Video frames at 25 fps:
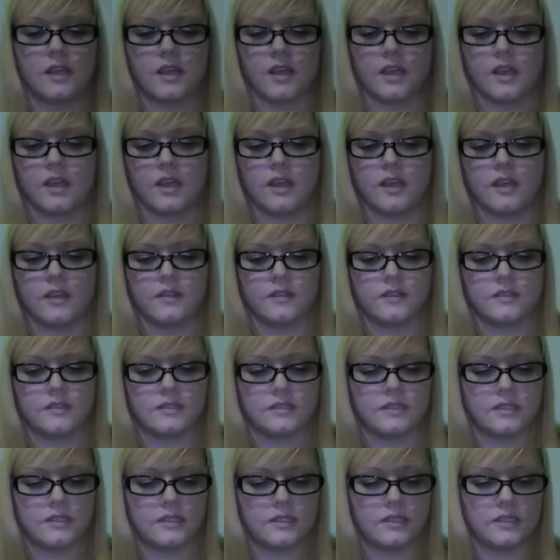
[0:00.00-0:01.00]
And the
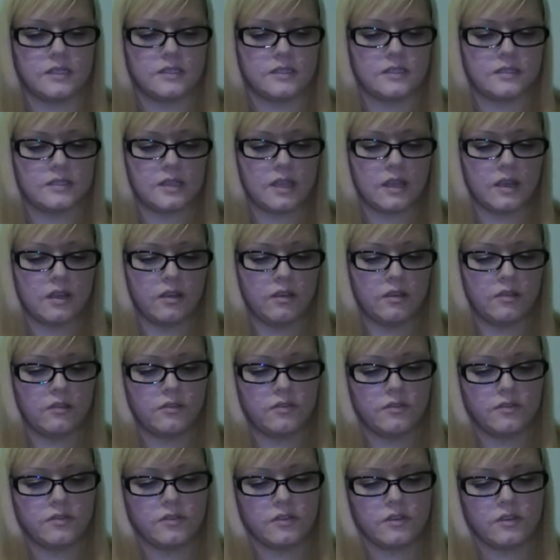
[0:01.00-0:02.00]
CD
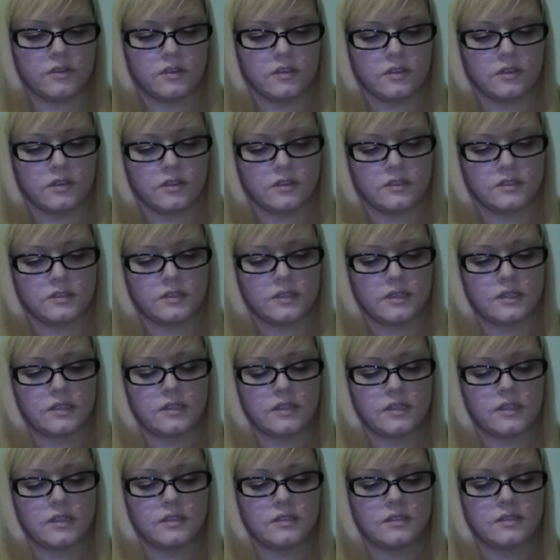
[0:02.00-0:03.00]
itself looks like
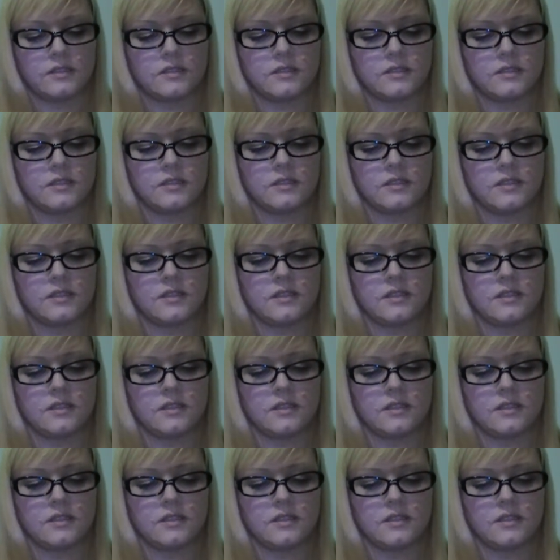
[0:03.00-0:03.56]
this.